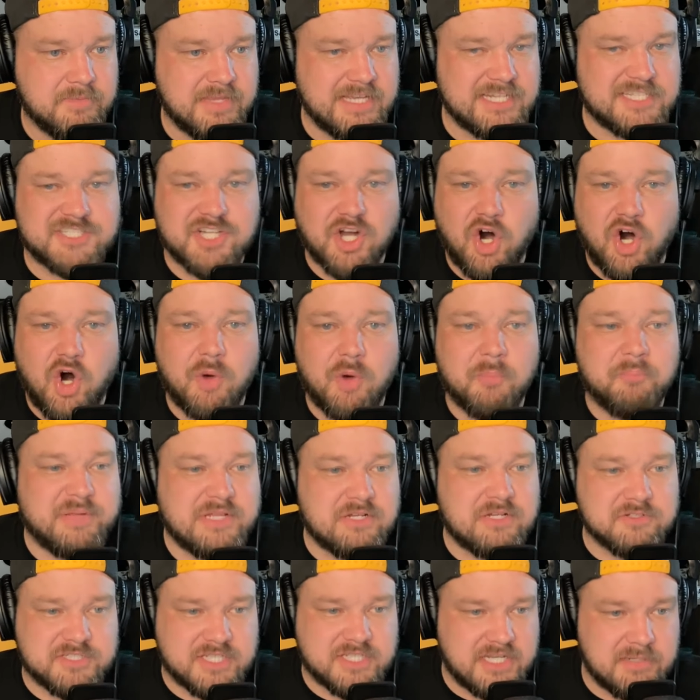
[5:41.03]
It's all
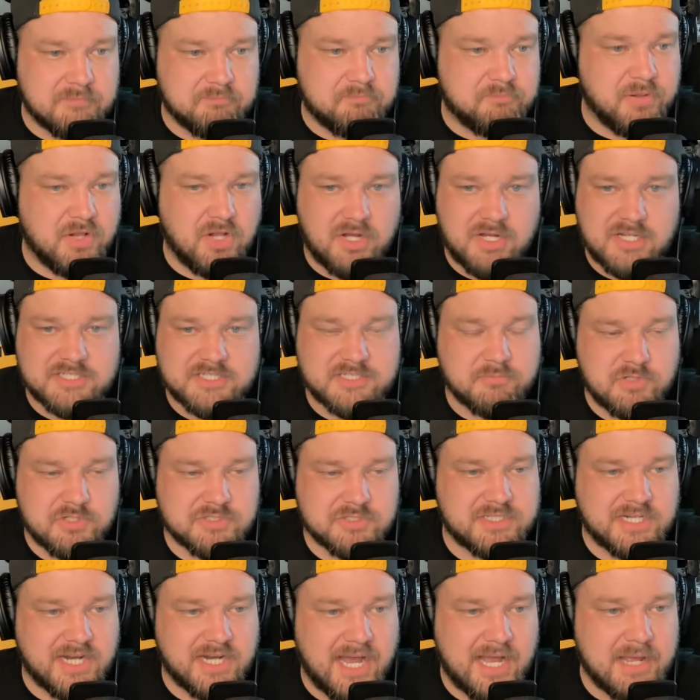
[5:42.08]
built in plausible
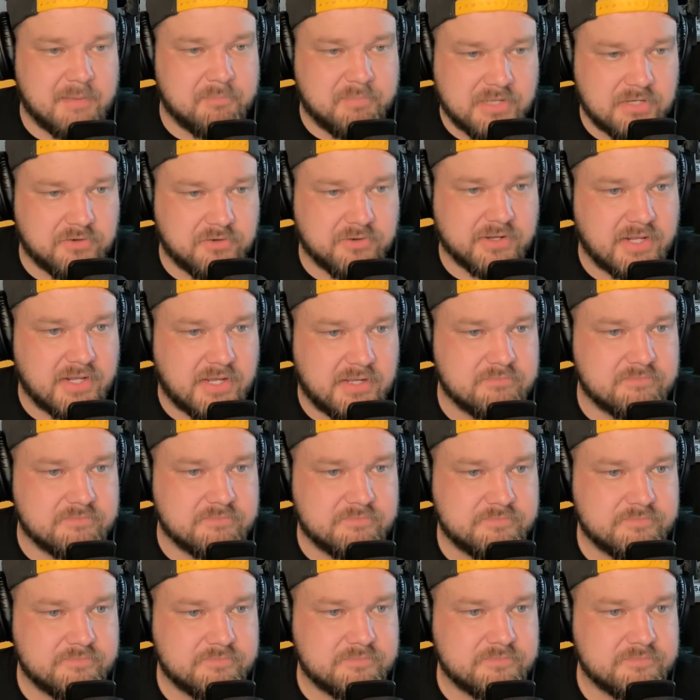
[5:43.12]
deniability.
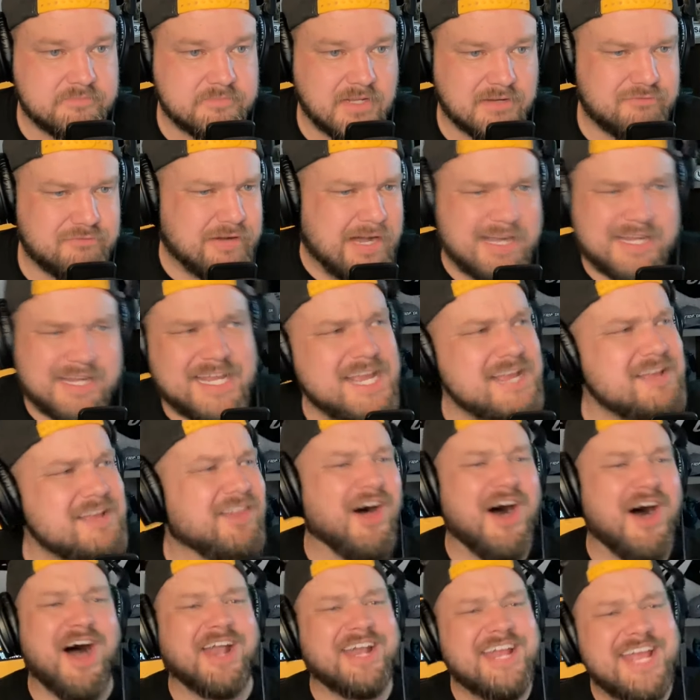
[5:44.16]
Fuck
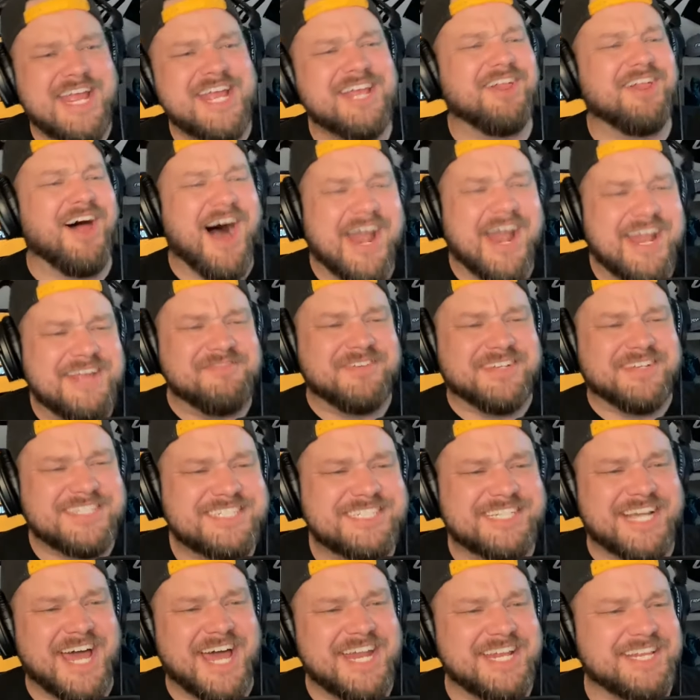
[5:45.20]
Elon. Elon even
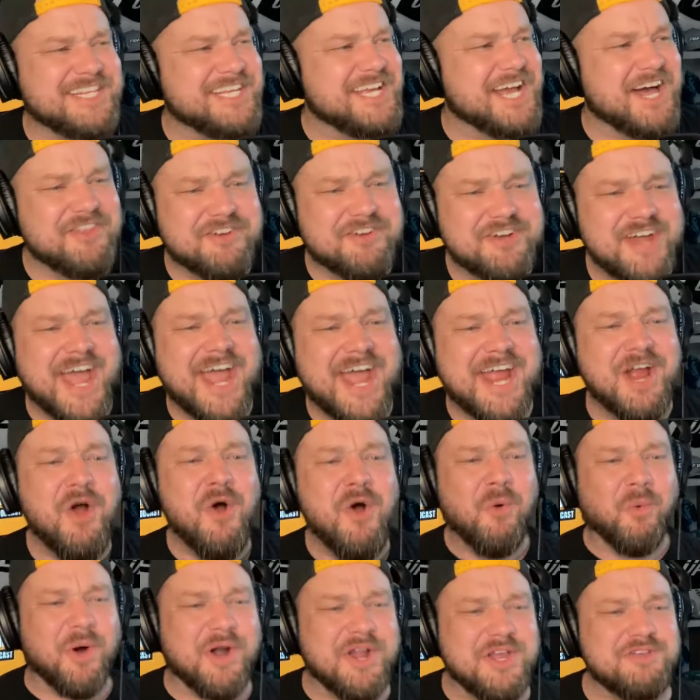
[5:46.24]
said it the other day.
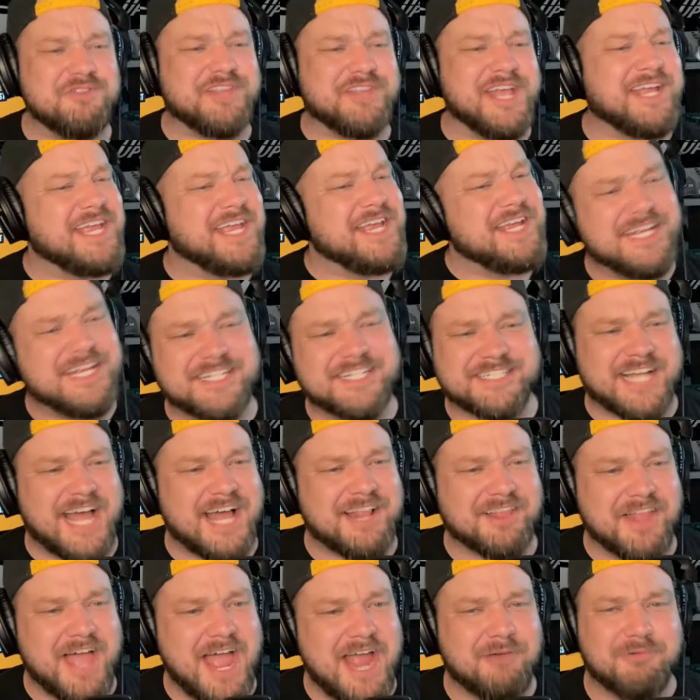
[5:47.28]
Where do you think he gets
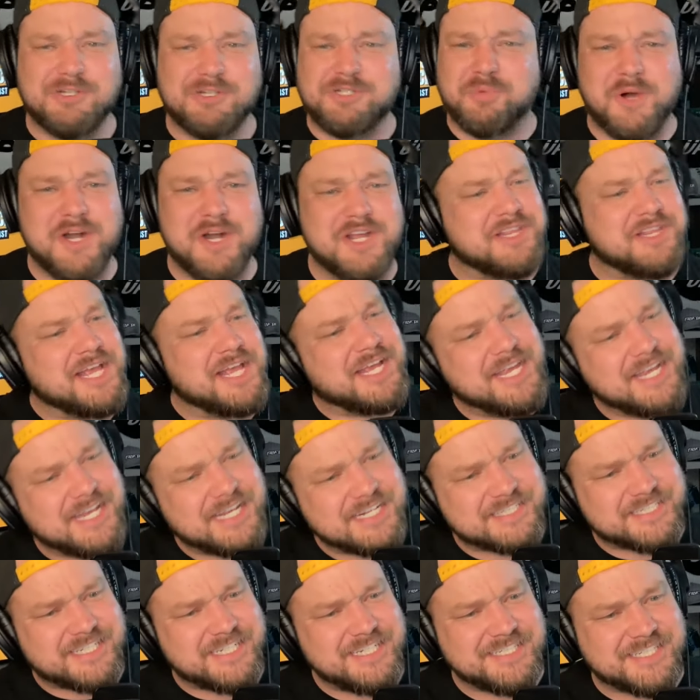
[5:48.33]
that language? Where do you think he
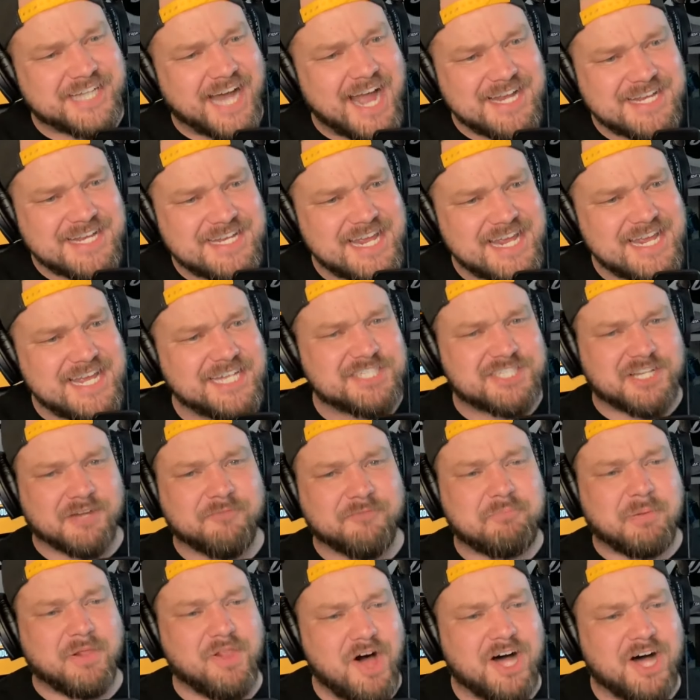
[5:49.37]
gets these ideas
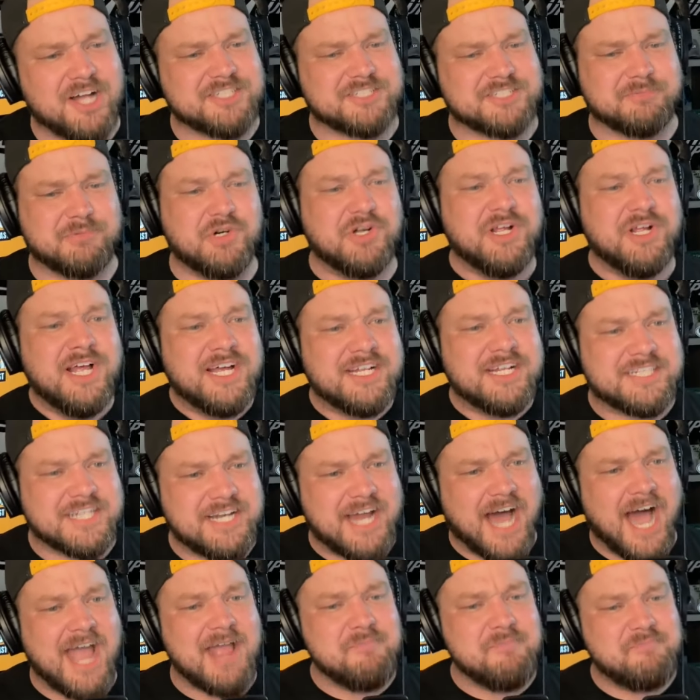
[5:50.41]
of plausible
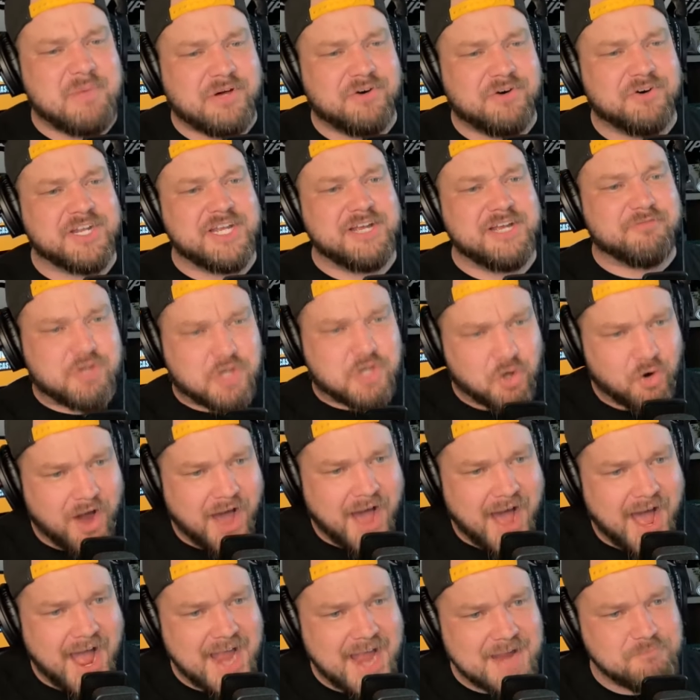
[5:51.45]
deniability of
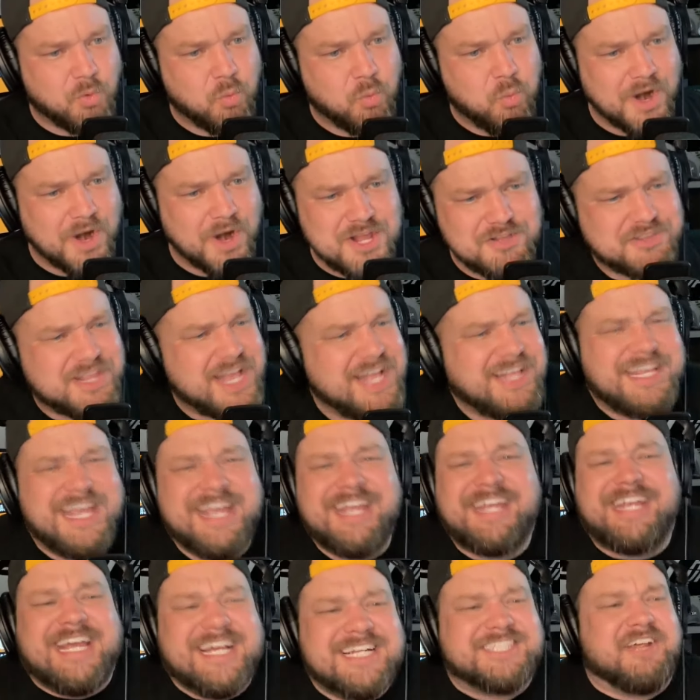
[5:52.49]
crime? Where do you think
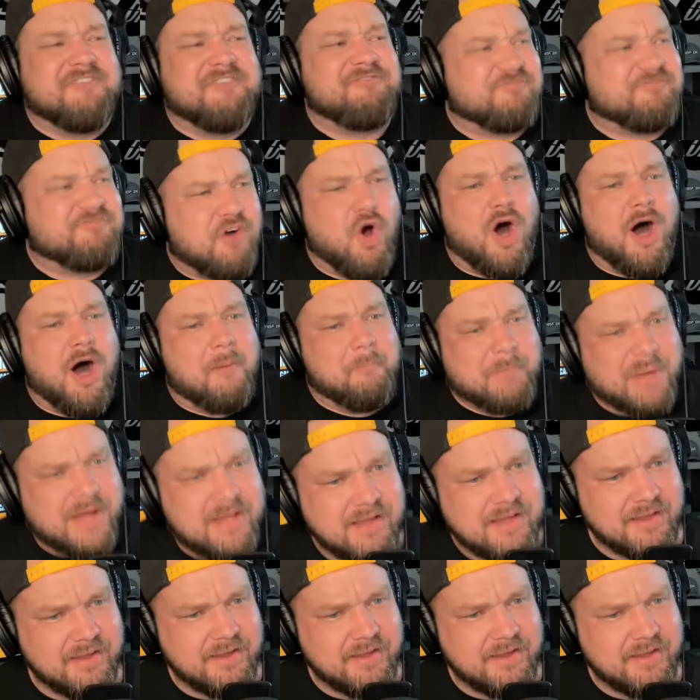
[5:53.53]
he gets it from?